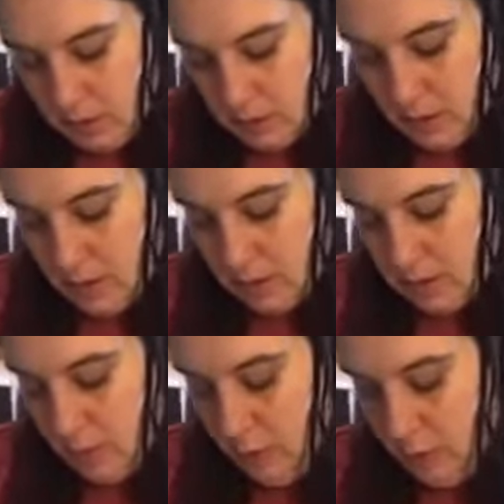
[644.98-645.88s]
And this
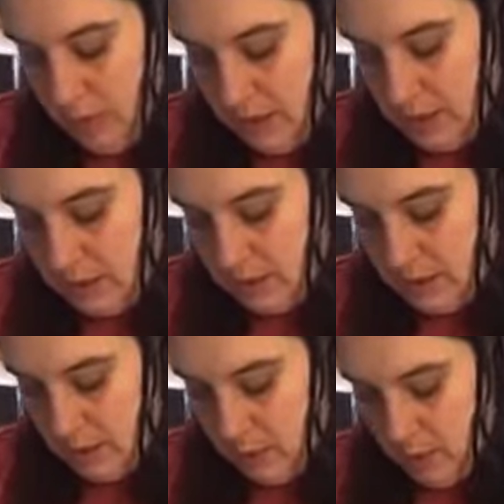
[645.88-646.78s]
will help it
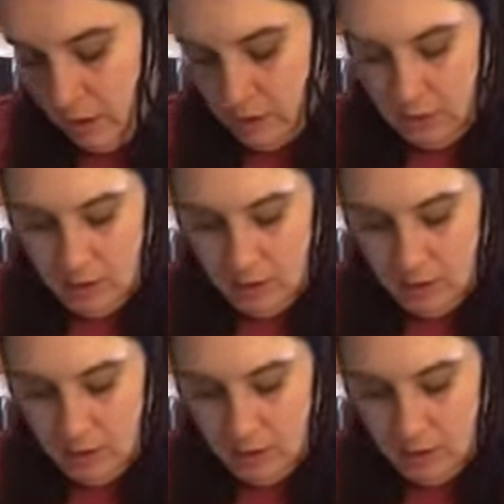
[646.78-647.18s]
stick well.